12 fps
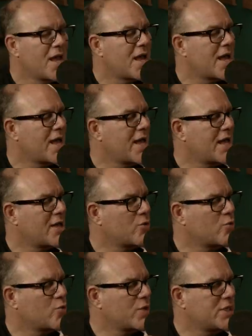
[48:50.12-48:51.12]
Uh,
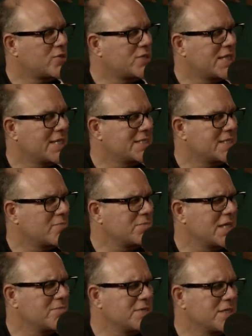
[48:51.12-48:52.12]
when you taste,
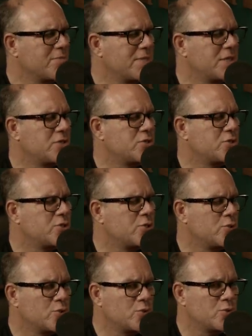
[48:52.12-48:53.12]
sometimes it could be
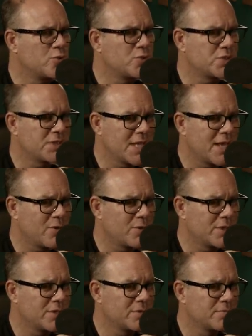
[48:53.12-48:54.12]
too
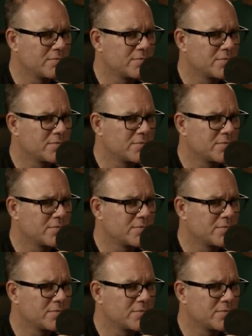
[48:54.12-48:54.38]
sour